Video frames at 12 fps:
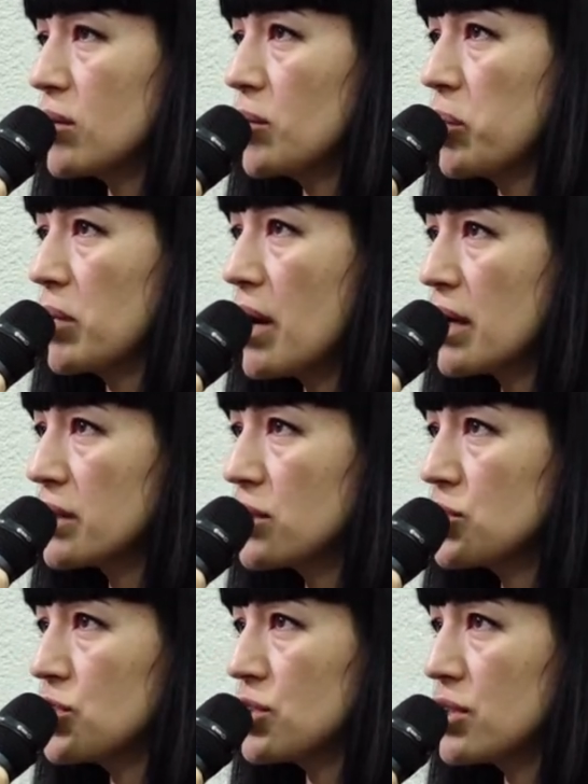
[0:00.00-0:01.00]
Is
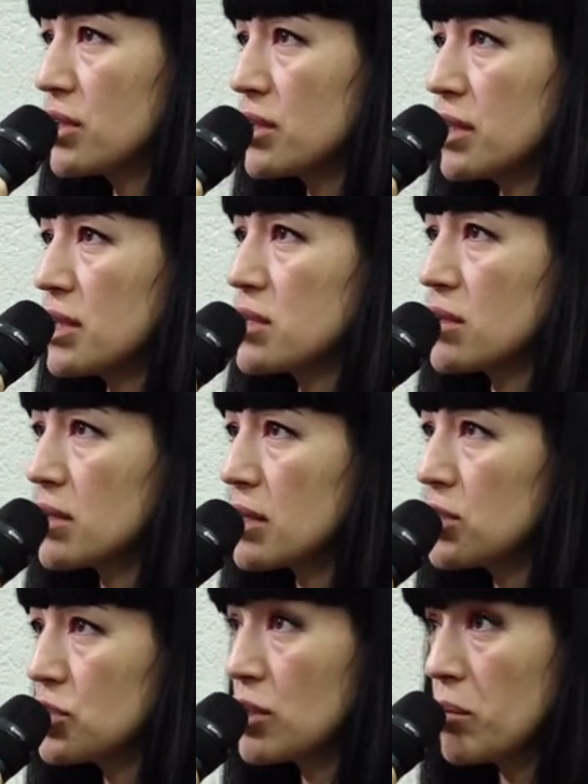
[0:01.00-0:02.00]
there
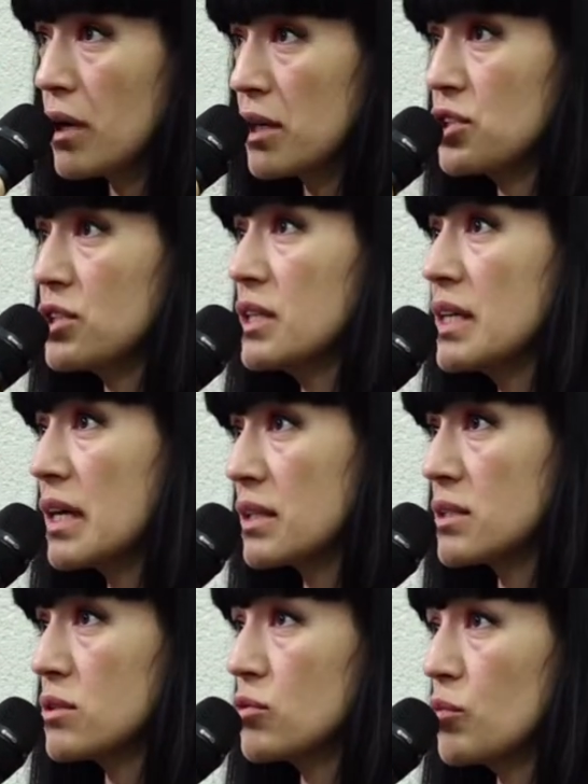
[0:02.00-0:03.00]
such plans? Is there such
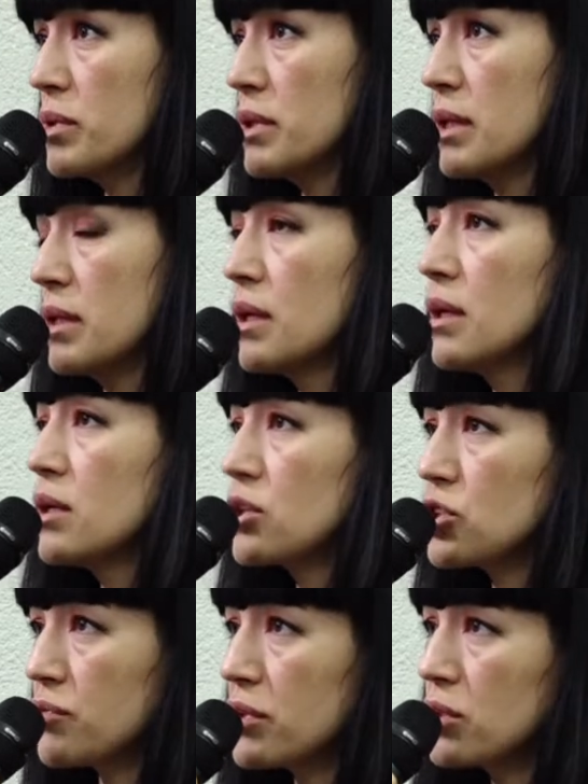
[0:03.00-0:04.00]
strategic vision how to
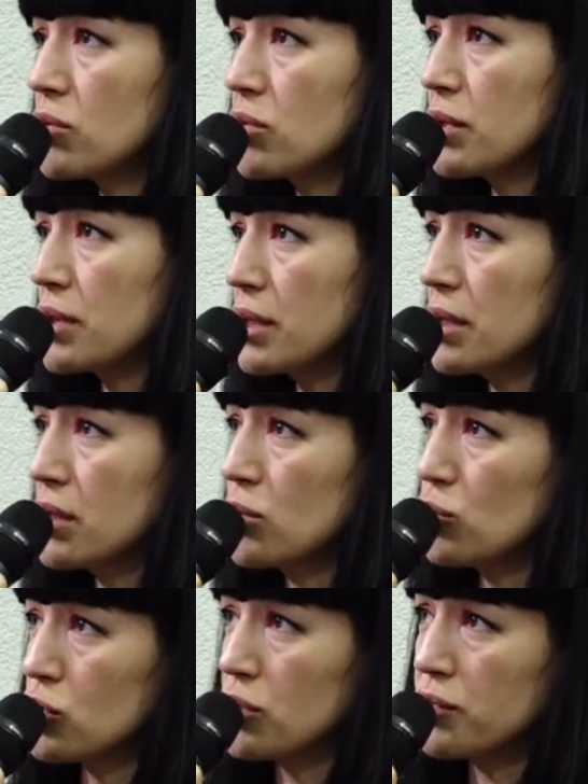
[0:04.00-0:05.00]
do it
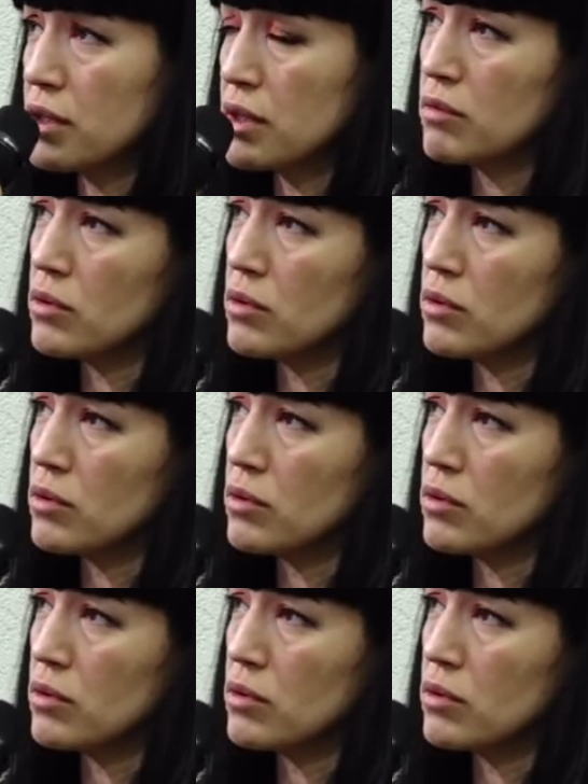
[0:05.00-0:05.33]
fast